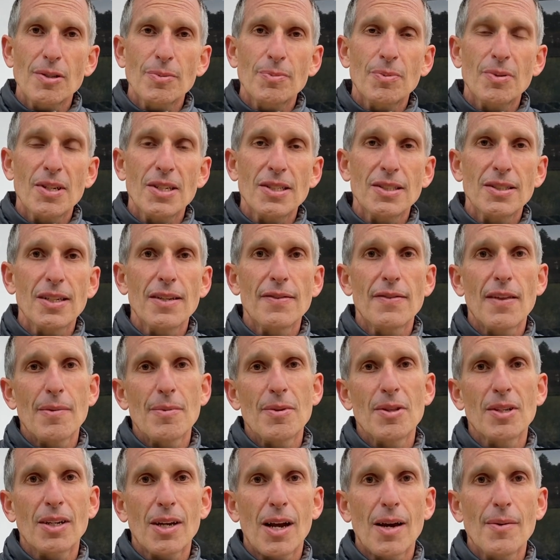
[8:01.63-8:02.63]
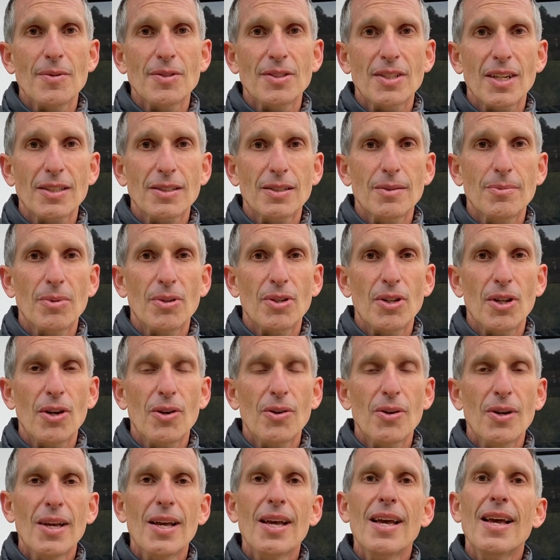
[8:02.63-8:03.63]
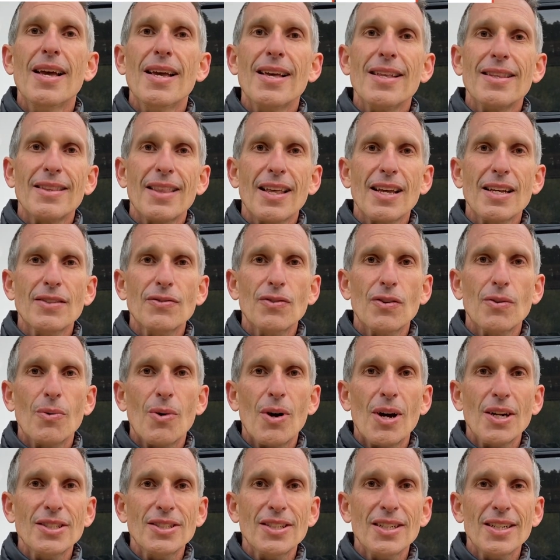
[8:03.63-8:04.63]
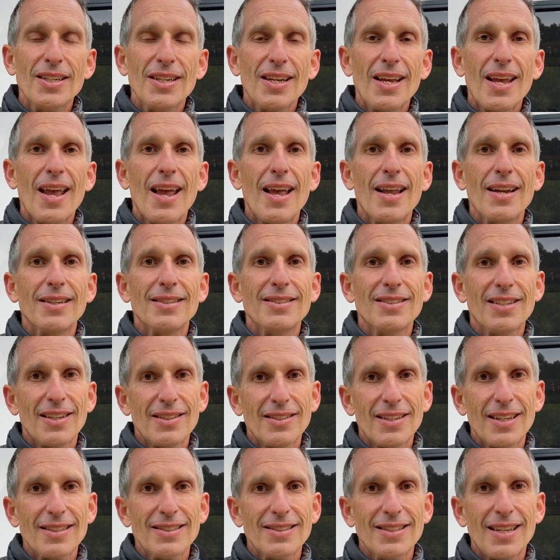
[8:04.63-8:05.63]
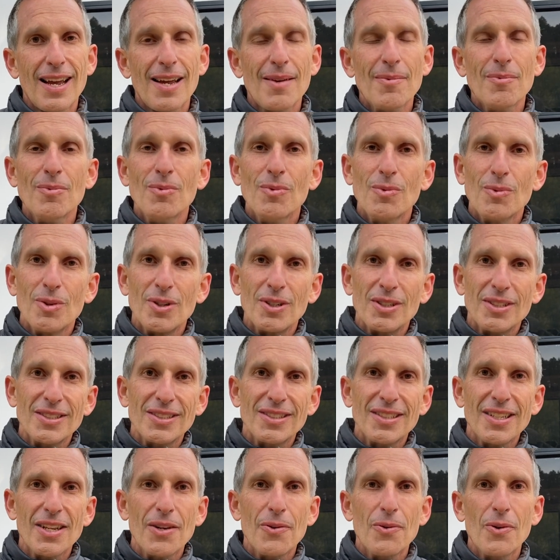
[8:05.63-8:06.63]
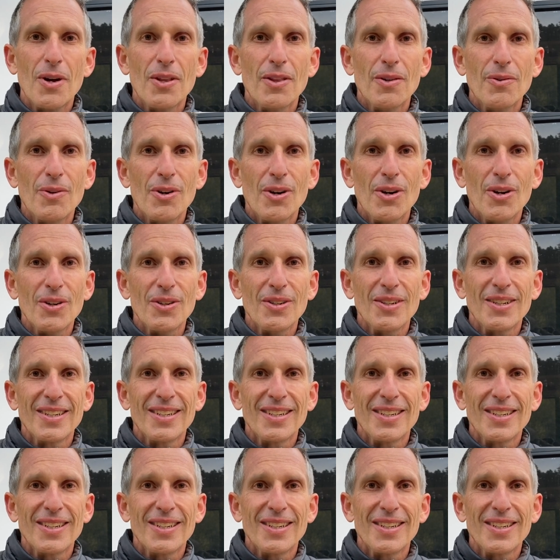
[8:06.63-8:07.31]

please leave them in the comment section below. Thanks for watching, and until next time, we'll see you on the road.